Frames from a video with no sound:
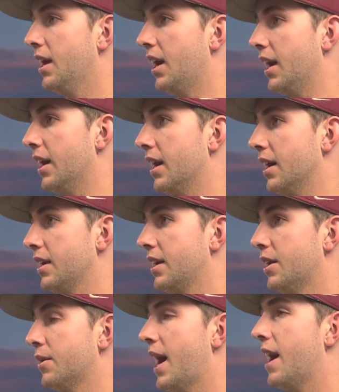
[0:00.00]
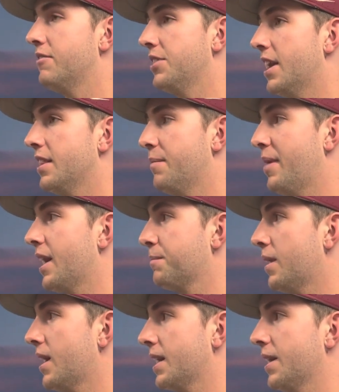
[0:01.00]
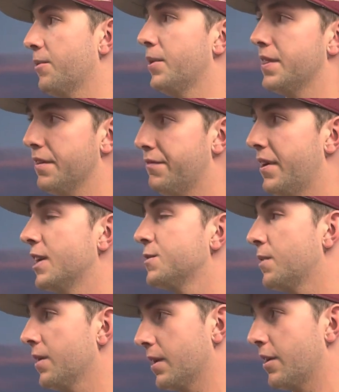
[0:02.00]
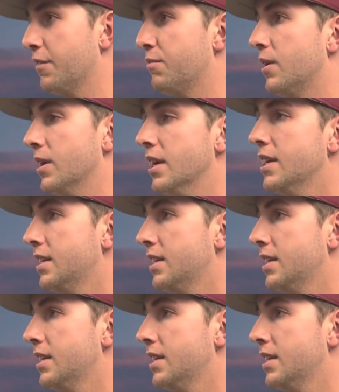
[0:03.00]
And, you know, having that in the back pocket with the fastball, the curveball,